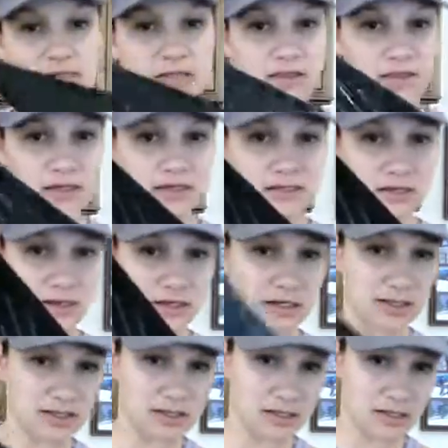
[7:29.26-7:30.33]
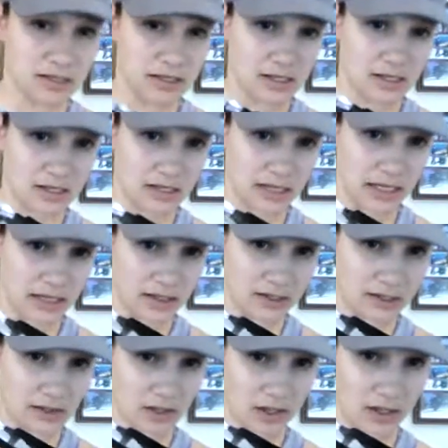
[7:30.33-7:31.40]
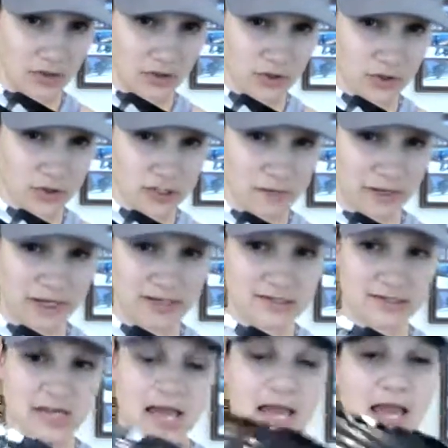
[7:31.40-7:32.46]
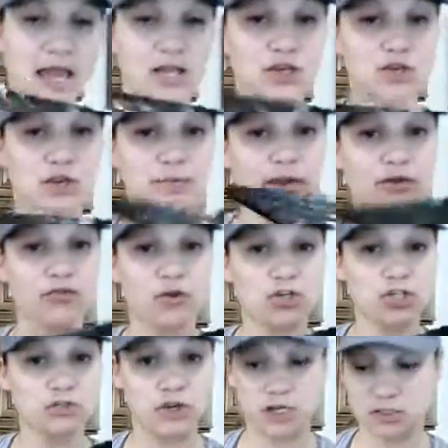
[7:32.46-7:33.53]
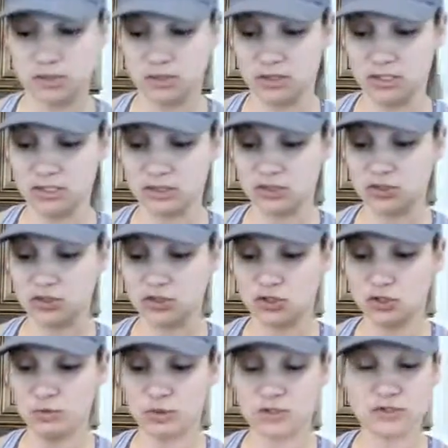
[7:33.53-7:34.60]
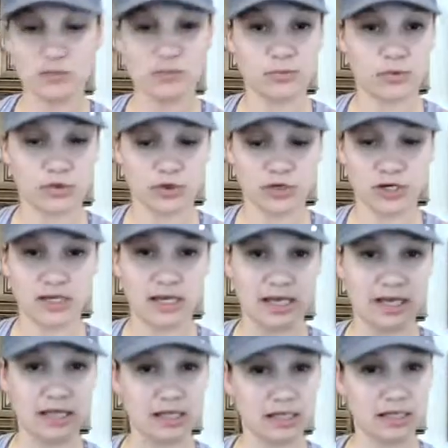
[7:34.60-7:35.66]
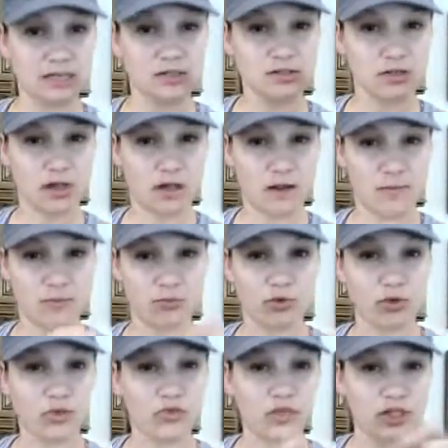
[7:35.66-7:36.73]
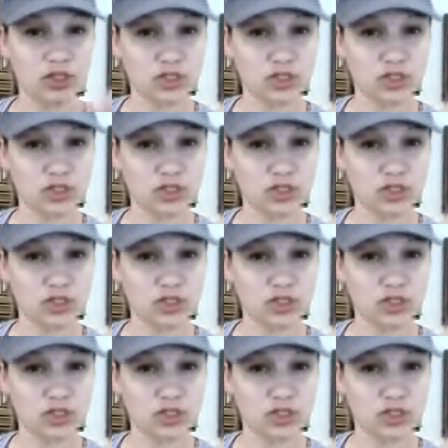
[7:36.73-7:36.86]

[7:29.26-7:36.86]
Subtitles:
this on it, like other little spikes, and you can make French fries with this. It's super simple. You're gonna get kind of like real thin